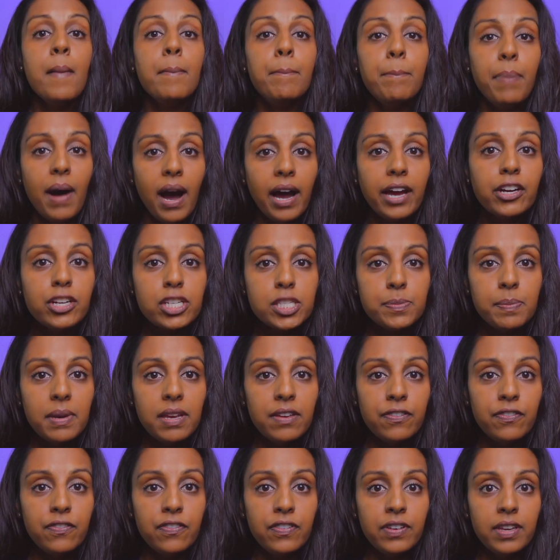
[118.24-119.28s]
Buyers may
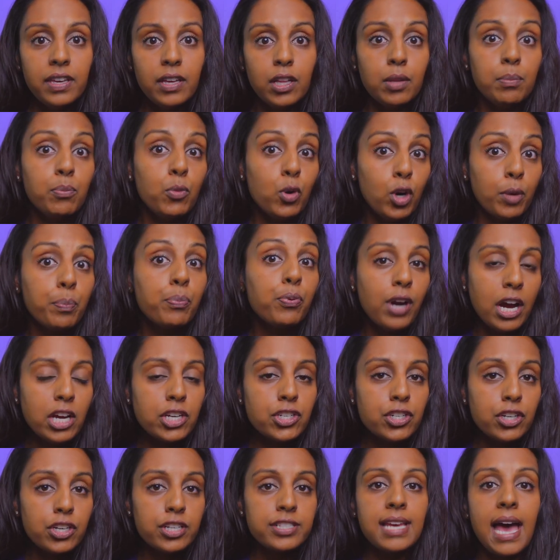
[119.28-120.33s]
feel more
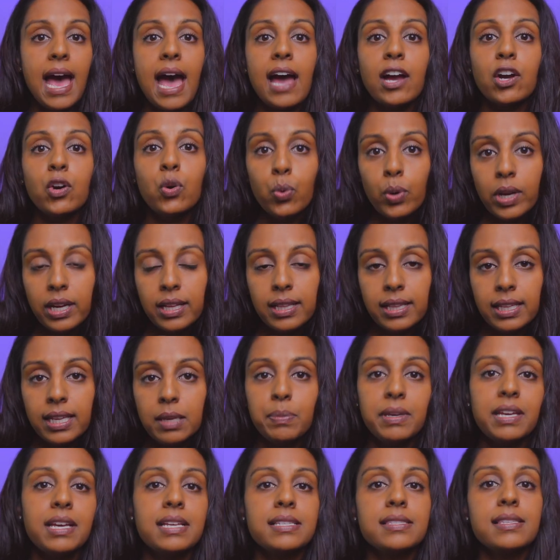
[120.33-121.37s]
pressure to act quickly
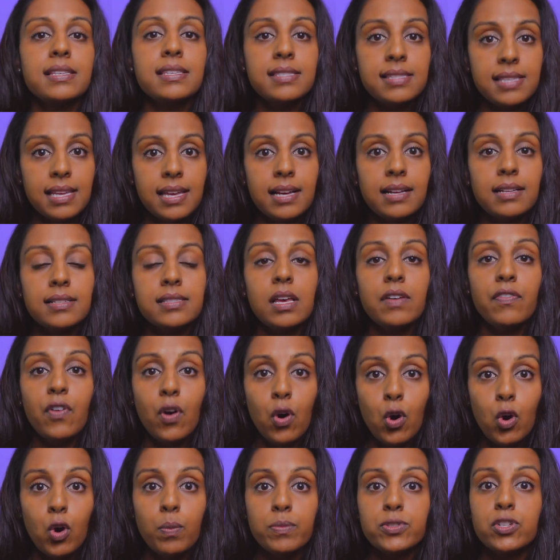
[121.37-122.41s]
because the sales of
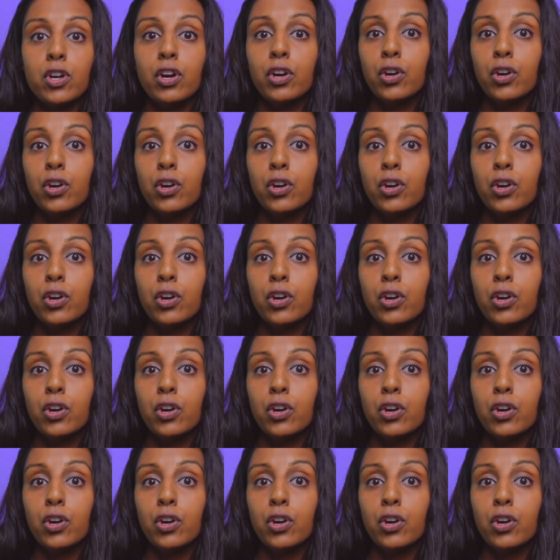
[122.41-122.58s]
homes are